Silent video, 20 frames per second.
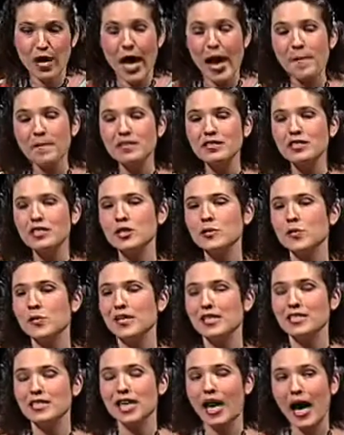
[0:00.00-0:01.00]
happens is by
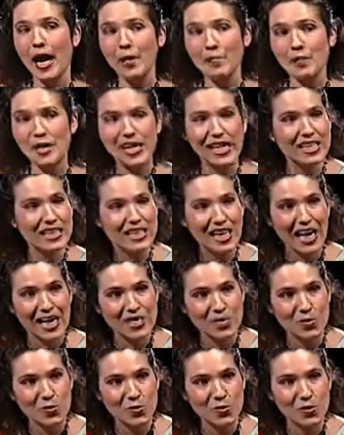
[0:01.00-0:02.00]
the time they get to
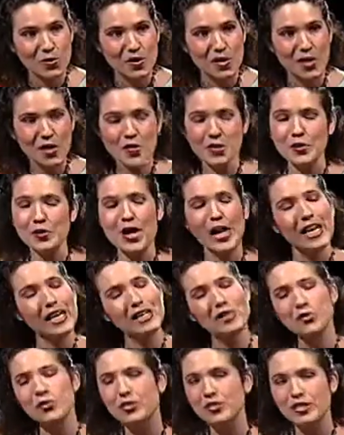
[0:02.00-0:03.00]
high school, they're not
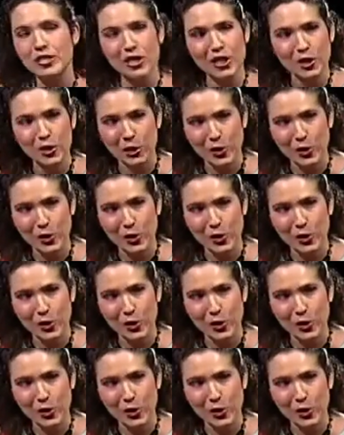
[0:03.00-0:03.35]
interested in